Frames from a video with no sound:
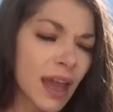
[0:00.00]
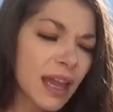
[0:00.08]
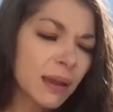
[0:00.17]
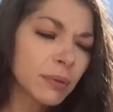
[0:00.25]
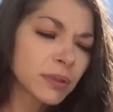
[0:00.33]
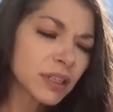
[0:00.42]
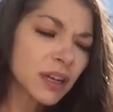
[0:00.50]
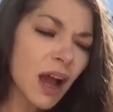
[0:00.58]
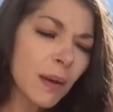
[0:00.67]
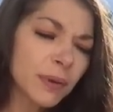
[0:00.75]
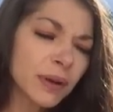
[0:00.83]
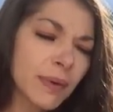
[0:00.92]
able to
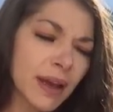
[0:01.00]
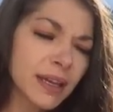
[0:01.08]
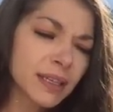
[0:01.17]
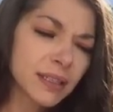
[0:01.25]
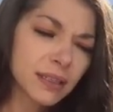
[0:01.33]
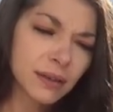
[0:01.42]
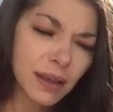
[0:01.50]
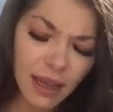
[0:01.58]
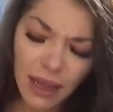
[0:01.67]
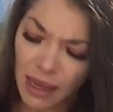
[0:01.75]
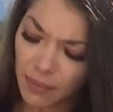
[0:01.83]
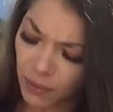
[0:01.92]
compromise,
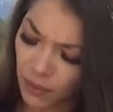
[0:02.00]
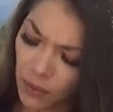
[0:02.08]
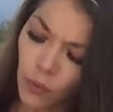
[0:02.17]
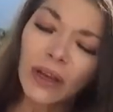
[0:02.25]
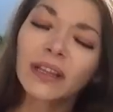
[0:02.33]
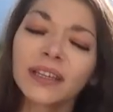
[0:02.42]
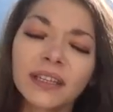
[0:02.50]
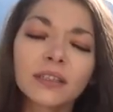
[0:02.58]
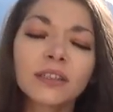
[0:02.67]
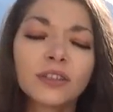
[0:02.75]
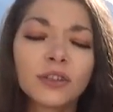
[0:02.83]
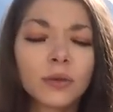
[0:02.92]
okay, willing
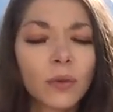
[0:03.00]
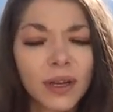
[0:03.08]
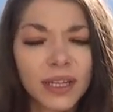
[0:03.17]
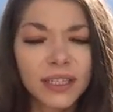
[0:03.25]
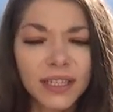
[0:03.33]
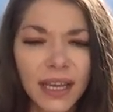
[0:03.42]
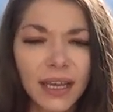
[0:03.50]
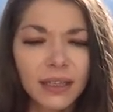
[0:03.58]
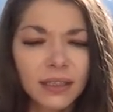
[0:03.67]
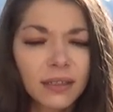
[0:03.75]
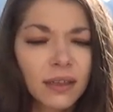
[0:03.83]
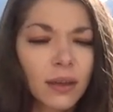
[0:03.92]
to do what it
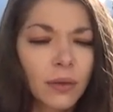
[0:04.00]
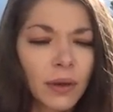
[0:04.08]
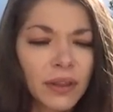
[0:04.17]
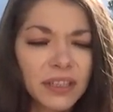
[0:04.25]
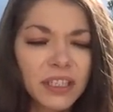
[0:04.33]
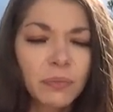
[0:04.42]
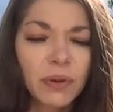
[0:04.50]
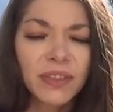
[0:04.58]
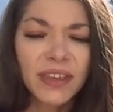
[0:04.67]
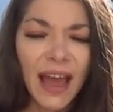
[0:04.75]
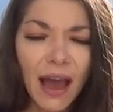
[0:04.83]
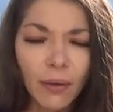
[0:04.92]
takes, willing to
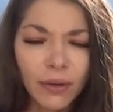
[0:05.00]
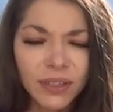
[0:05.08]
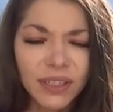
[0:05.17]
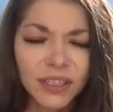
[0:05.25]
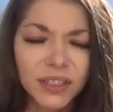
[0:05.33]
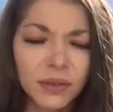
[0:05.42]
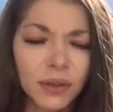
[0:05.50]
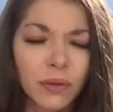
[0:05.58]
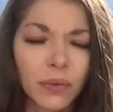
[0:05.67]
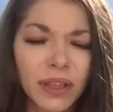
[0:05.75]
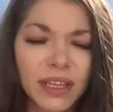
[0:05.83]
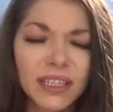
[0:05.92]
put the hours into
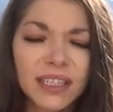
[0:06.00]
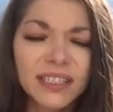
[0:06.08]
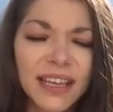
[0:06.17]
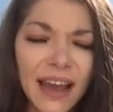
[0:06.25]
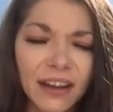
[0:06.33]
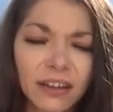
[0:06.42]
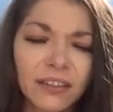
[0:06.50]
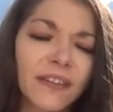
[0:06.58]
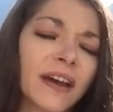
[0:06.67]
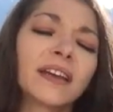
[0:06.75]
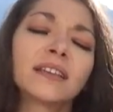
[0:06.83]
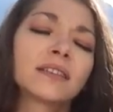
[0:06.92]
it, willing to
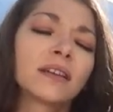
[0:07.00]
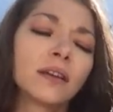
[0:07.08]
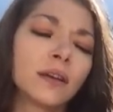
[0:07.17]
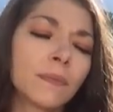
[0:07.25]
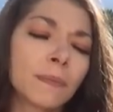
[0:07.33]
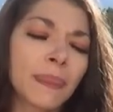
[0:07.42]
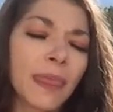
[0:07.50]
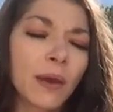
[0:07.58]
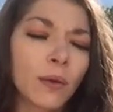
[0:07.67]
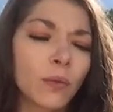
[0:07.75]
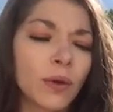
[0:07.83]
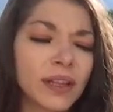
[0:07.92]
sacrifice,
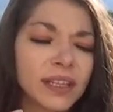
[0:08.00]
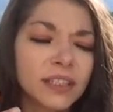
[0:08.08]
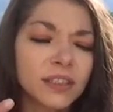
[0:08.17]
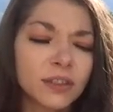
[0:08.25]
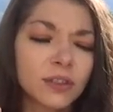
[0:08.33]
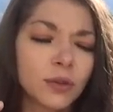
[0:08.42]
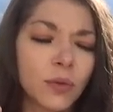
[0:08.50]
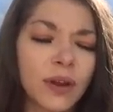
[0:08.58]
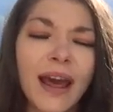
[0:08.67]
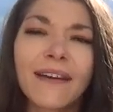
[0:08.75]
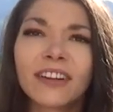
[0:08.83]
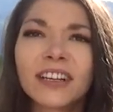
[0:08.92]
willing to do
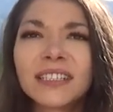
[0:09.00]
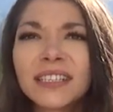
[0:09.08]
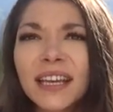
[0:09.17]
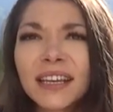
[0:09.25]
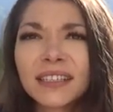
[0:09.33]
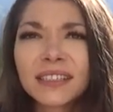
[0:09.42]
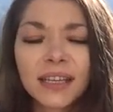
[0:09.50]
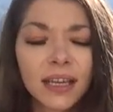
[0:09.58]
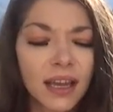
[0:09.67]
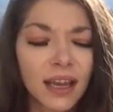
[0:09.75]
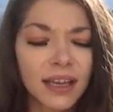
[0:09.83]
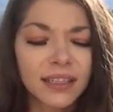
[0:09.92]
whatever it takes
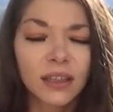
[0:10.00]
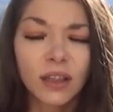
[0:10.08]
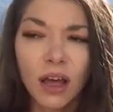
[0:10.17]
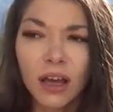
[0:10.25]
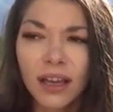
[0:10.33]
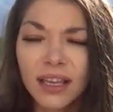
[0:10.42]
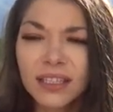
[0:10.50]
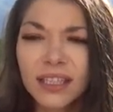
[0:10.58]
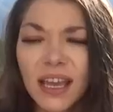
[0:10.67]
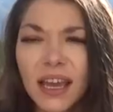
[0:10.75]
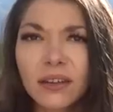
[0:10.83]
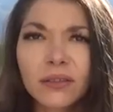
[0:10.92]
as long as
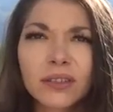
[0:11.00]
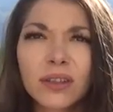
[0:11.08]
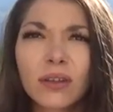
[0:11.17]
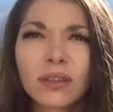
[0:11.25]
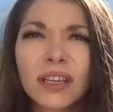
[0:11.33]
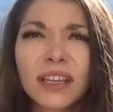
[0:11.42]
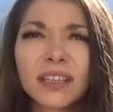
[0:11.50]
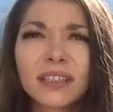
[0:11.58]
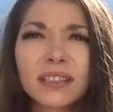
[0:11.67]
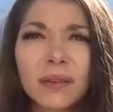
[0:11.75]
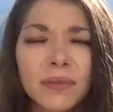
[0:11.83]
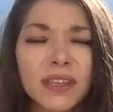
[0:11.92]
the end result is
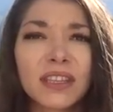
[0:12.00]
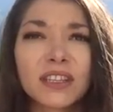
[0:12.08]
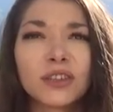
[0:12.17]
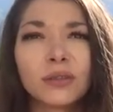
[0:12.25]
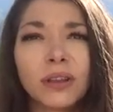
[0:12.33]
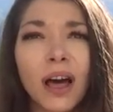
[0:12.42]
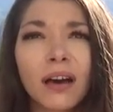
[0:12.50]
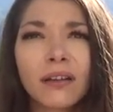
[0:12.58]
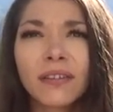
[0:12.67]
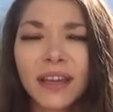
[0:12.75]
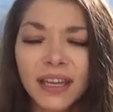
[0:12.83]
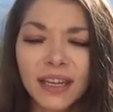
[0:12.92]
something that you
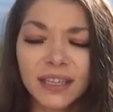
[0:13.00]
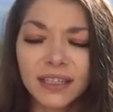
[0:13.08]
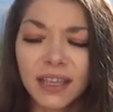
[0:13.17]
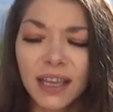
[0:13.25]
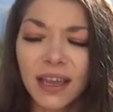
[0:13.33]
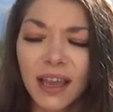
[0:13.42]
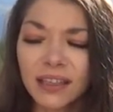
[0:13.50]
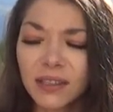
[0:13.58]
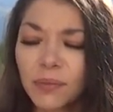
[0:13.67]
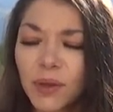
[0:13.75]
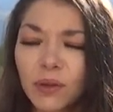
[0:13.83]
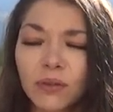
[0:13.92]
love. It has
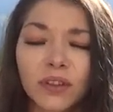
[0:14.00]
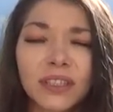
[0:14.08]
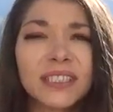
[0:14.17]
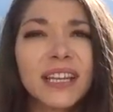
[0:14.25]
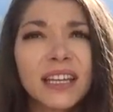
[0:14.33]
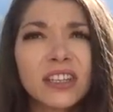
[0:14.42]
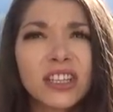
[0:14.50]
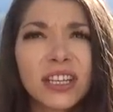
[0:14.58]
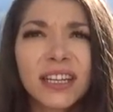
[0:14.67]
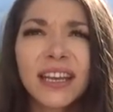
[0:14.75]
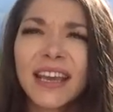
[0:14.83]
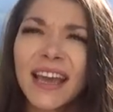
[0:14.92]
a beautiful
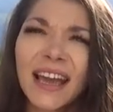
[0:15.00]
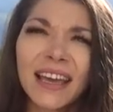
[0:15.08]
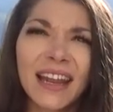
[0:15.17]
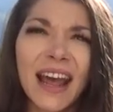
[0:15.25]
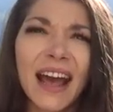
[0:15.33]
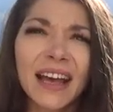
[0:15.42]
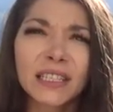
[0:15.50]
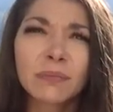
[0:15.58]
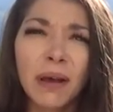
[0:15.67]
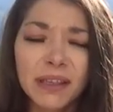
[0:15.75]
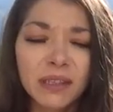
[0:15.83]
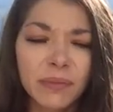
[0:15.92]
intention and it has
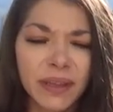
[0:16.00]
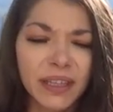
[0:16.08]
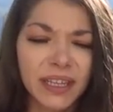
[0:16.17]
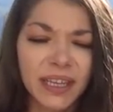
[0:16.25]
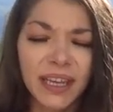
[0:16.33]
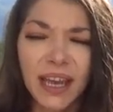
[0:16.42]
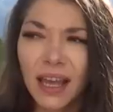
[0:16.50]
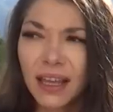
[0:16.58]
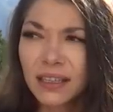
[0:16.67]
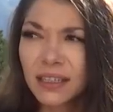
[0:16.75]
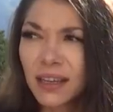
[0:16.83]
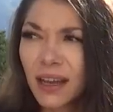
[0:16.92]
possibility
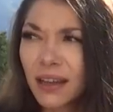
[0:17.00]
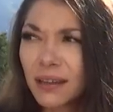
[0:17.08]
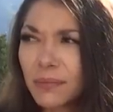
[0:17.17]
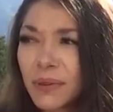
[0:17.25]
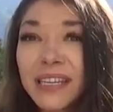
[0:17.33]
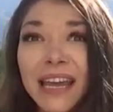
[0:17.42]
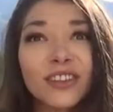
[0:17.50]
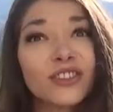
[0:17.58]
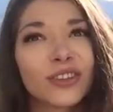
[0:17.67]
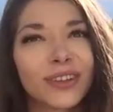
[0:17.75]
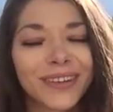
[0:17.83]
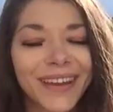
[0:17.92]
and
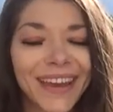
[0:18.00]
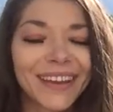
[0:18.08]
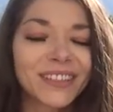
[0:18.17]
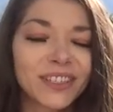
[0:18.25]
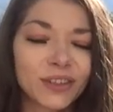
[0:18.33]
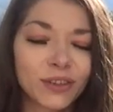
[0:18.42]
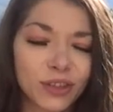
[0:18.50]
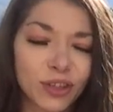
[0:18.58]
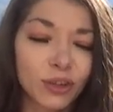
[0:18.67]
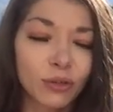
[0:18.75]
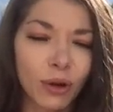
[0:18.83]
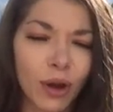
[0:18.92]
potential, okay,
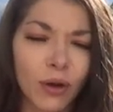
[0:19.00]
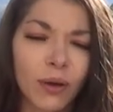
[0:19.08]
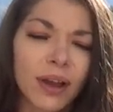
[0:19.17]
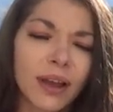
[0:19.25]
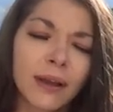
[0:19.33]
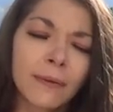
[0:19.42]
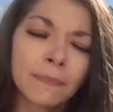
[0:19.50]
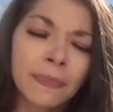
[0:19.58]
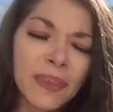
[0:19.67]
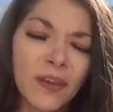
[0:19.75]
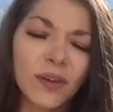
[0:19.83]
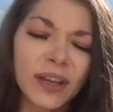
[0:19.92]
to grow.
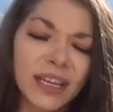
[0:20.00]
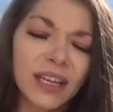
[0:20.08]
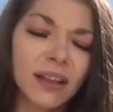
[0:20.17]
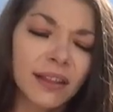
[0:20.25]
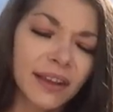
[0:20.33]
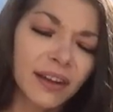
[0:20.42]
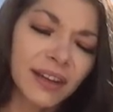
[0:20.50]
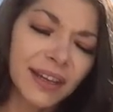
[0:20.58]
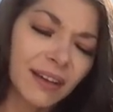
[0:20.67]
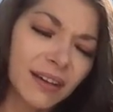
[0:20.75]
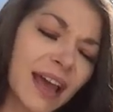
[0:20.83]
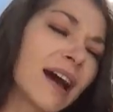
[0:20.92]
You're getting
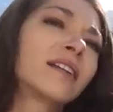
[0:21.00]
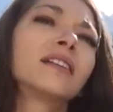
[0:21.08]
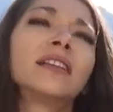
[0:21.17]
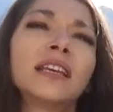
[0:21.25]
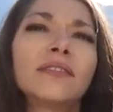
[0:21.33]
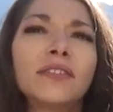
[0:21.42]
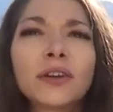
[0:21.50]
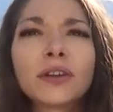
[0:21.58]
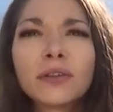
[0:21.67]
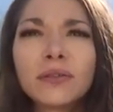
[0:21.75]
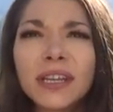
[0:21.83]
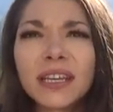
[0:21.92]
clarity on how to leave your
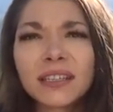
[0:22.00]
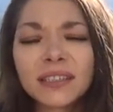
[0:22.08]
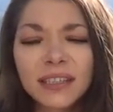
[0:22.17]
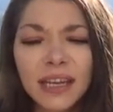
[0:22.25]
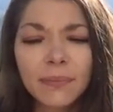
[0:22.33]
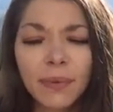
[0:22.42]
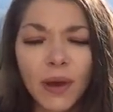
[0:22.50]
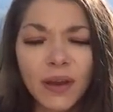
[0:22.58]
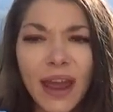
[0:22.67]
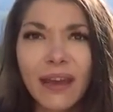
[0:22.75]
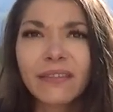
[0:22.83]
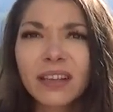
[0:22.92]
unique stamp
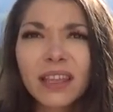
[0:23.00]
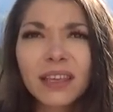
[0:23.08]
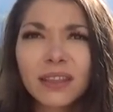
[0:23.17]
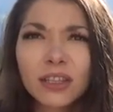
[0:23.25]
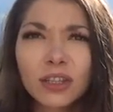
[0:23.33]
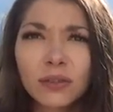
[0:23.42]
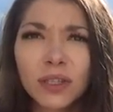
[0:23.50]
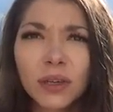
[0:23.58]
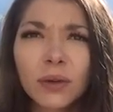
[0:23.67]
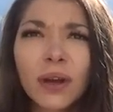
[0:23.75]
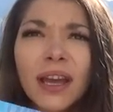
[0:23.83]
on everything that you do.